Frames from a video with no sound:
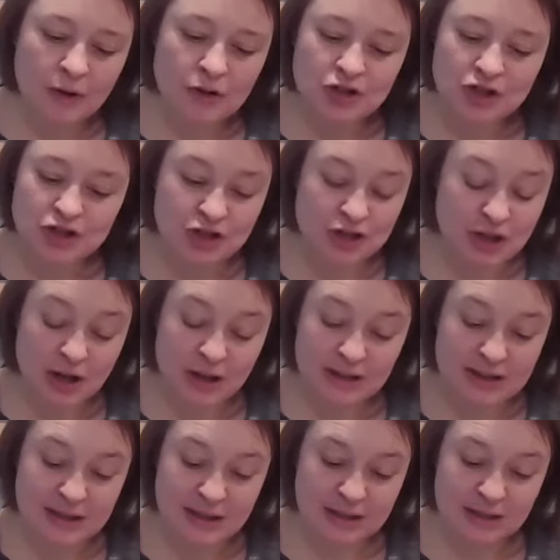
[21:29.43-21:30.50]
She's just
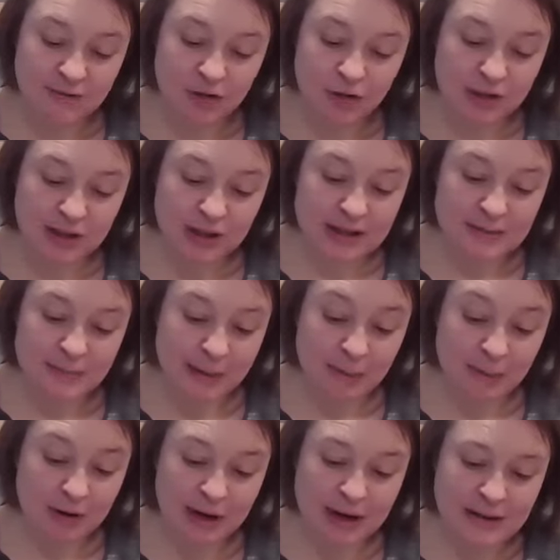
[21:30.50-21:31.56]
constantly folding these
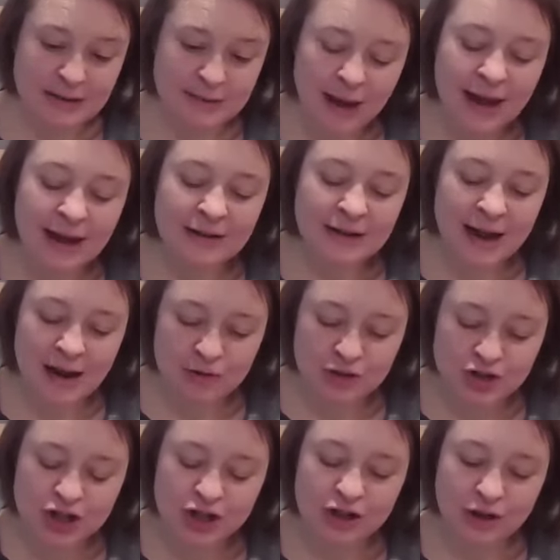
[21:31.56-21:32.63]
paper cranes. And now
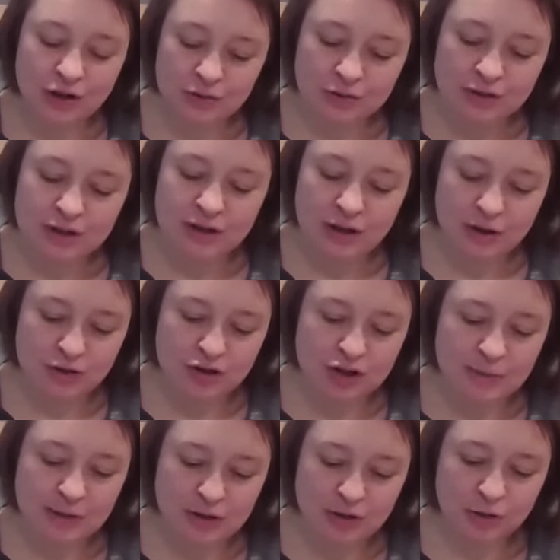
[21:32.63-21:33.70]
she knows, you know,
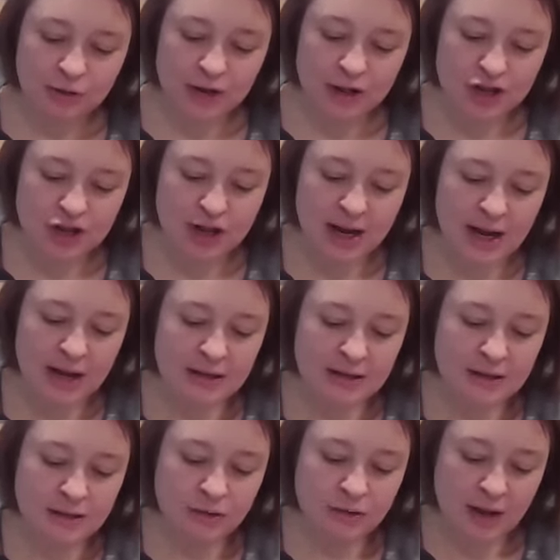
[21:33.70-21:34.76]
she's been told that she
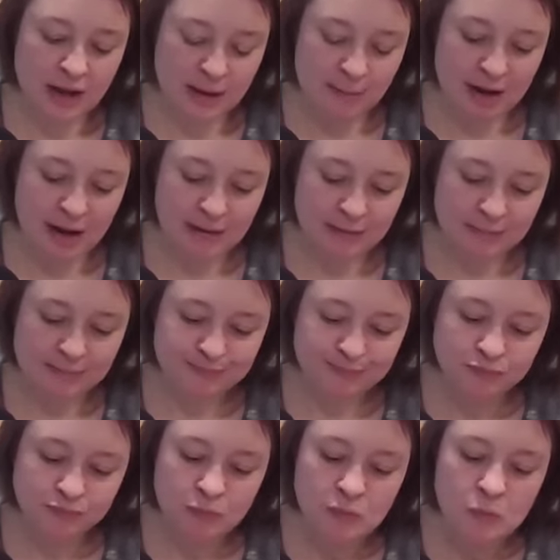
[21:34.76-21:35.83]
has leukemia.
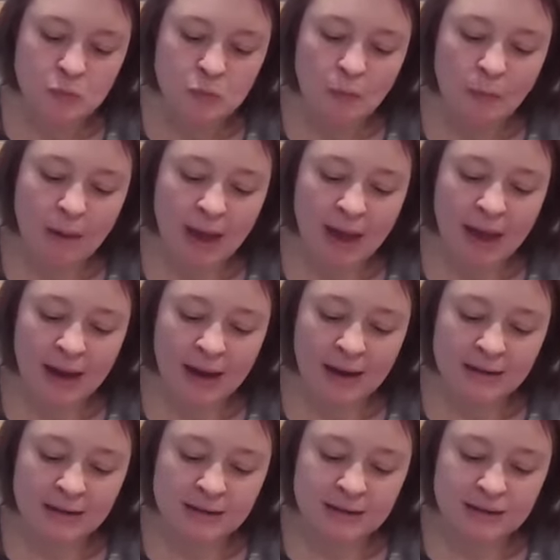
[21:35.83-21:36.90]

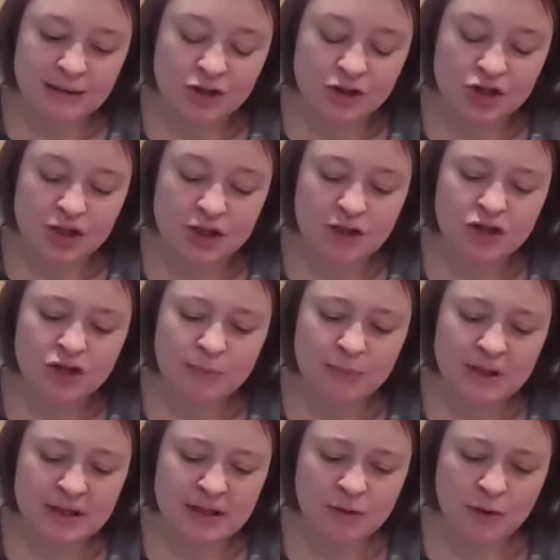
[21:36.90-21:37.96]
And she's also
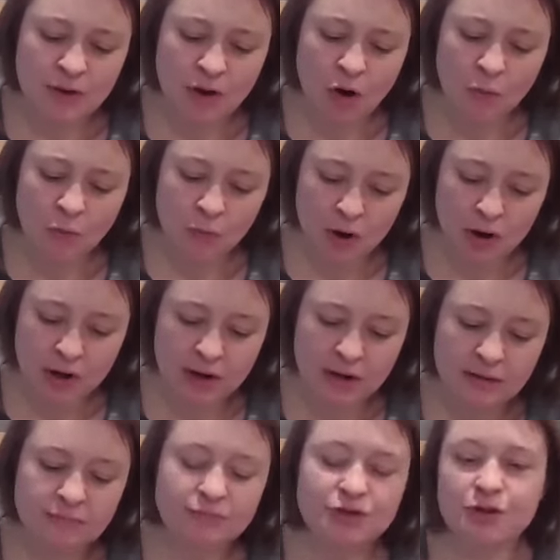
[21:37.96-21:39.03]
busy with homework.
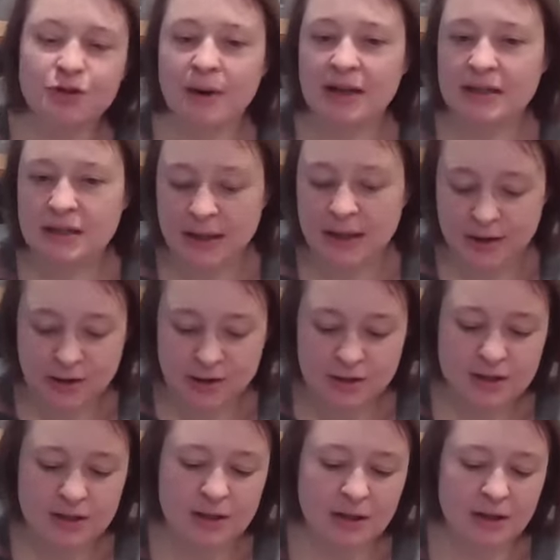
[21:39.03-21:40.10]
She writes
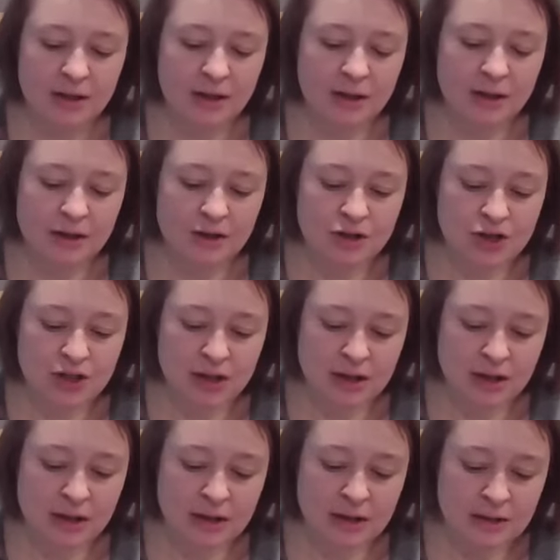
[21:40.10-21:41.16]
letters.
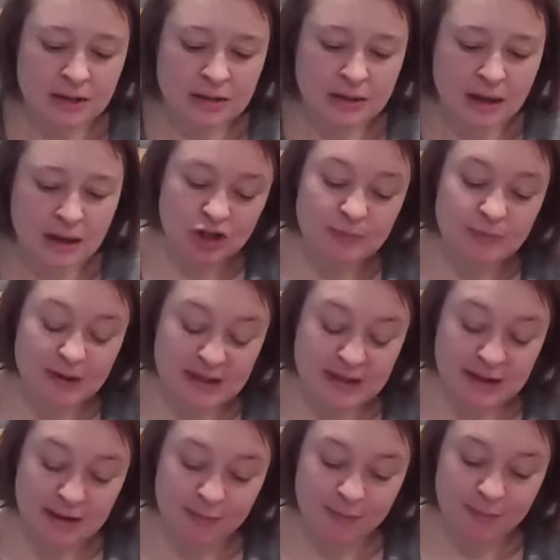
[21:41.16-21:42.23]
She's
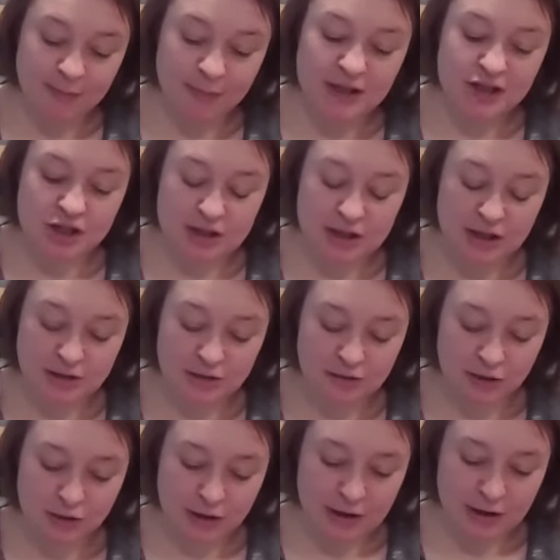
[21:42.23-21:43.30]
busy, but she's also
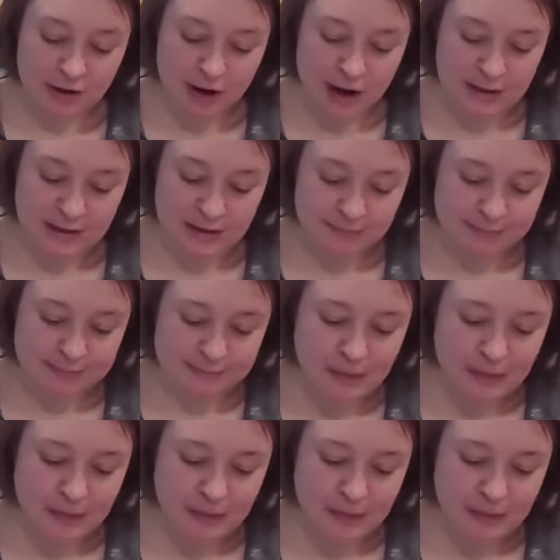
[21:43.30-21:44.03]
folding cranes.